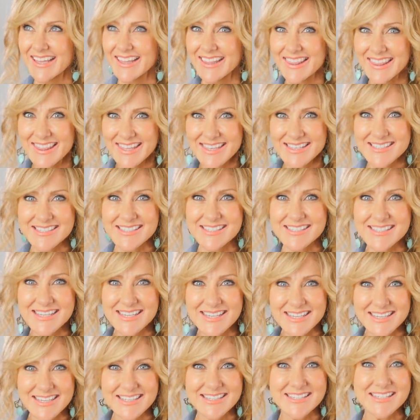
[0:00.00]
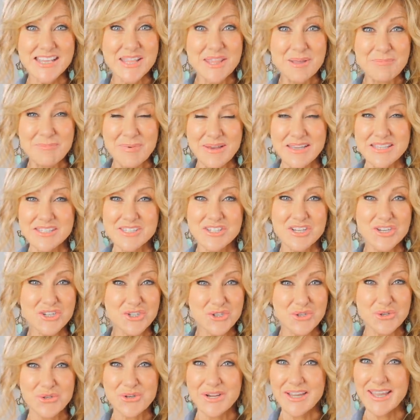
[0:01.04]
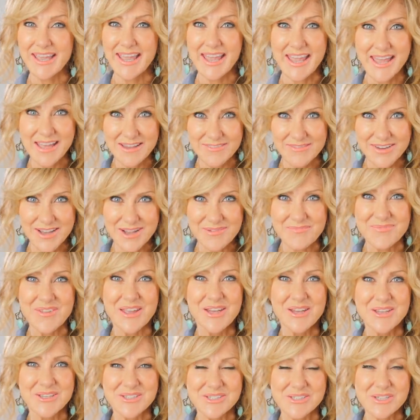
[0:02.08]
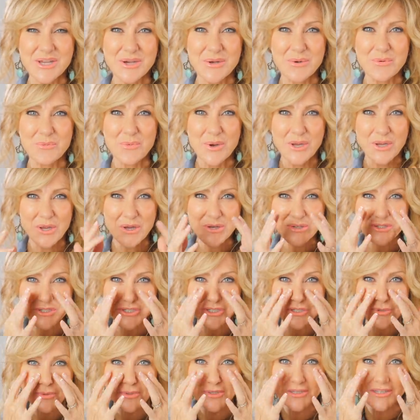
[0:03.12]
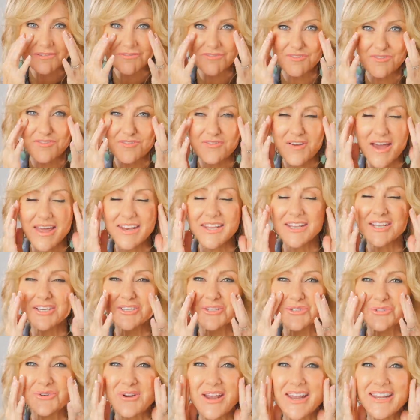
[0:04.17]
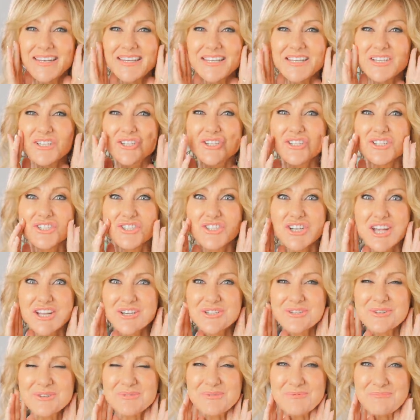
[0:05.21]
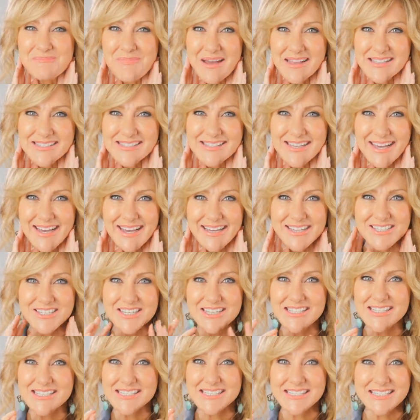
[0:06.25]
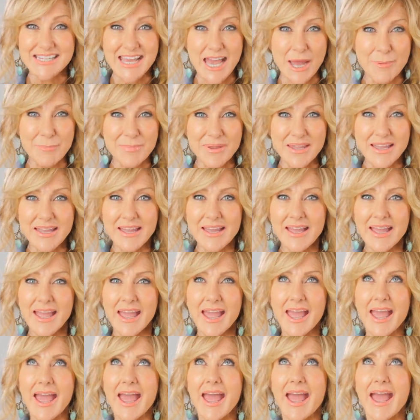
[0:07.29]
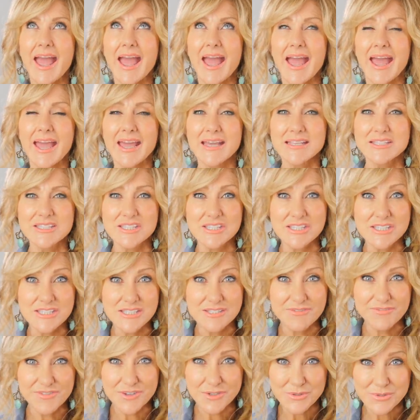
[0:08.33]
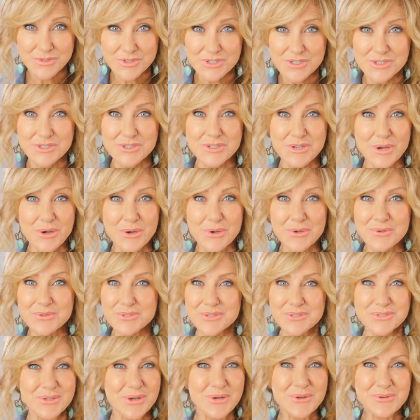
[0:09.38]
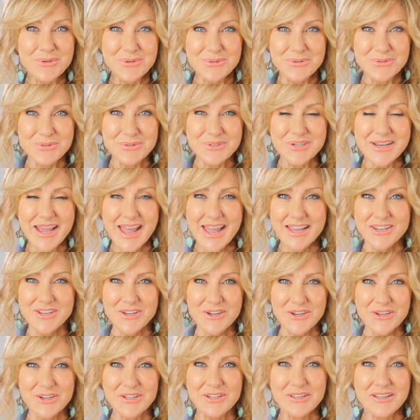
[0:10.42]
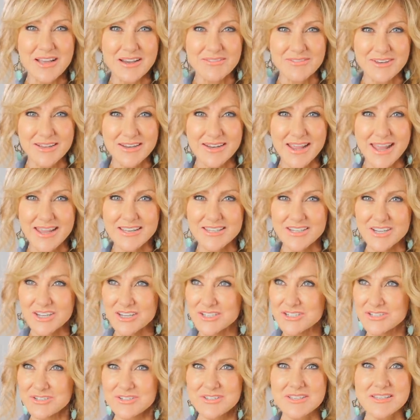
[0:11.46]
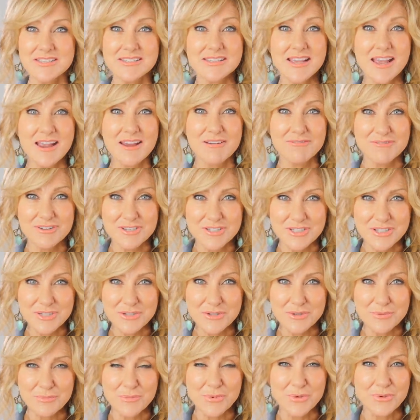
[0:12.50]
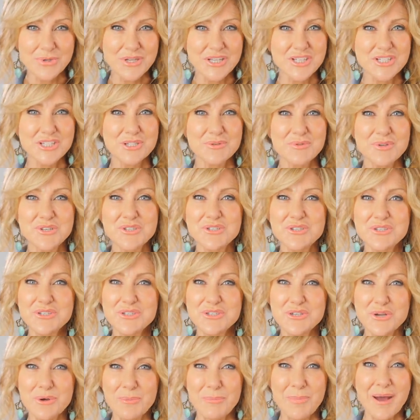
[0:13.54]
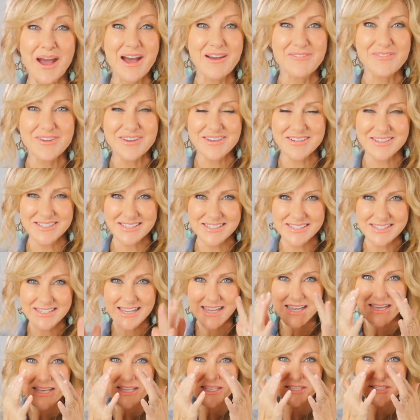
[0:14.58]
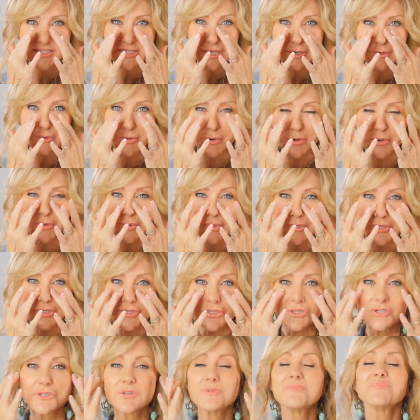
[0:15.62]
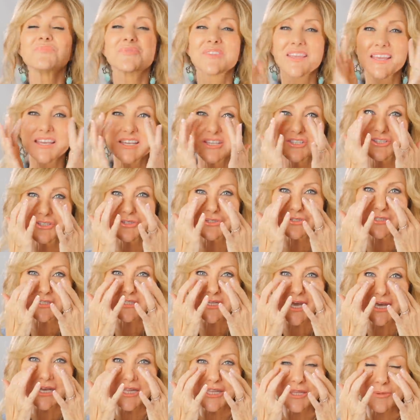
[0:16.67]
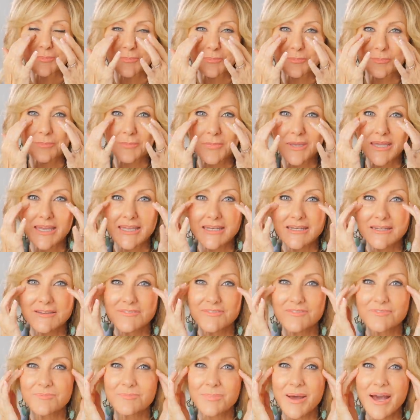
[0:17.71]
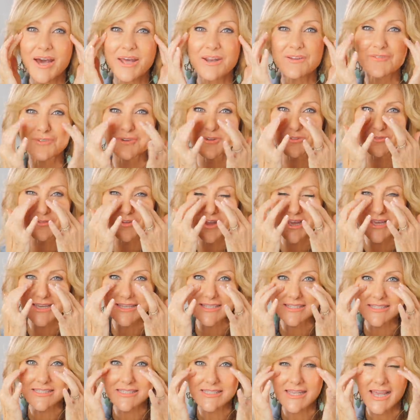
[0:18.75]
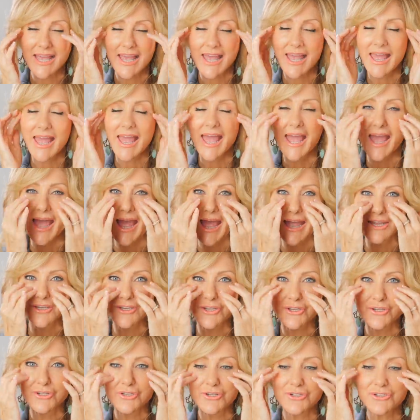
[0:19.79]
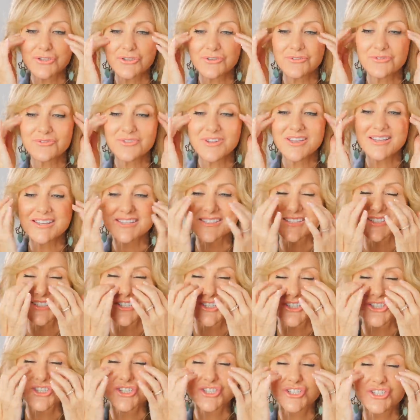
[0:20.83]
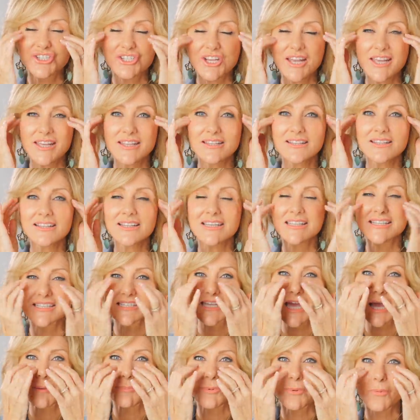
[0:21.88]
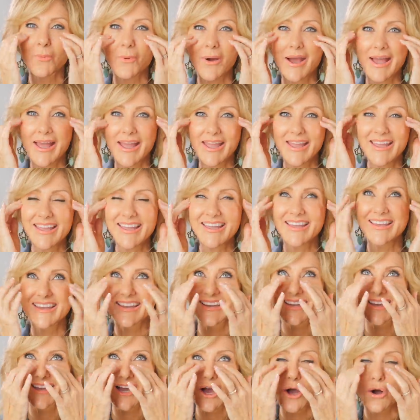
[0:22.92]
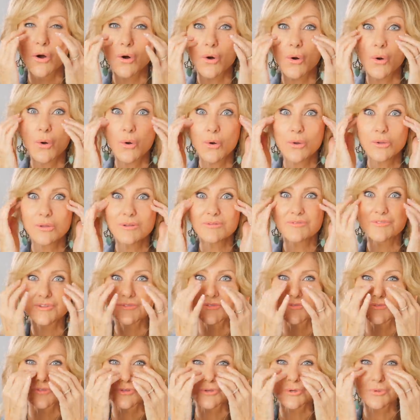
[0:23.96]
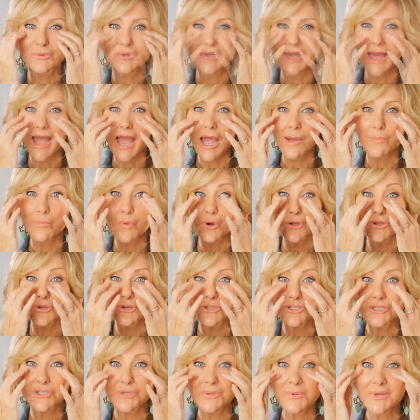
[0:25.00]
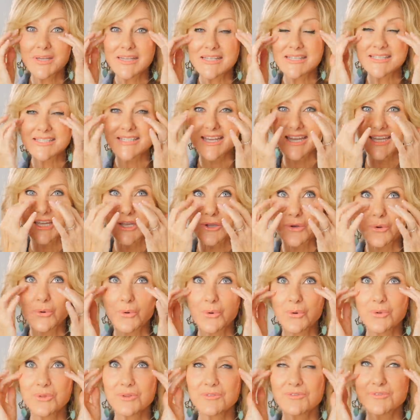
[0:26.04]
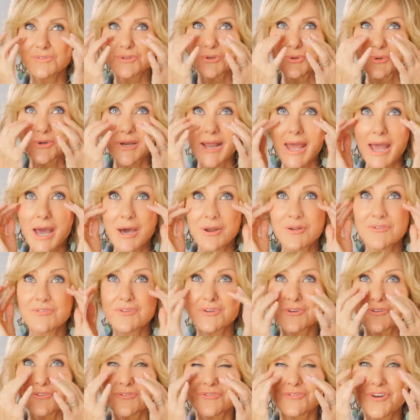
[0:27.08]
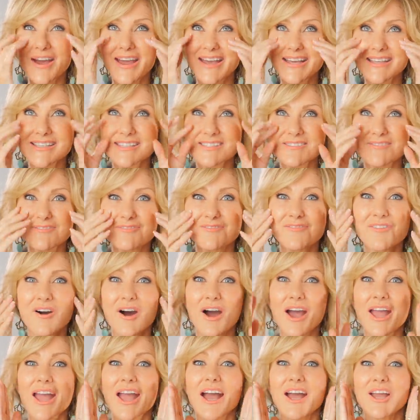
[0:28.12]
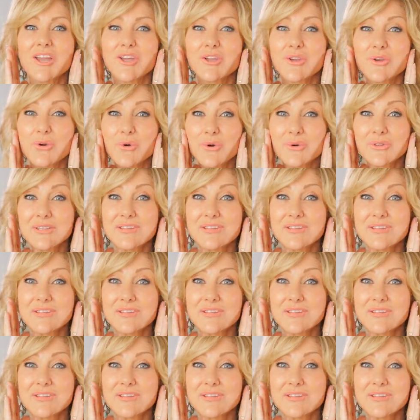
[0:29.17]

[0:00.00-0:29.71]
this is the best trick ever. So we're going to do a lymphatic drainage, gentle massage. It's tapping. It feels so, so good and you're going to love it. And you can do this every single morning to reduce your puffiness. So all you do is you start at the inner part of your face and you use your fingers to gently tap away all of the fluid. And what you're doing is taking all the fluid out of your face via your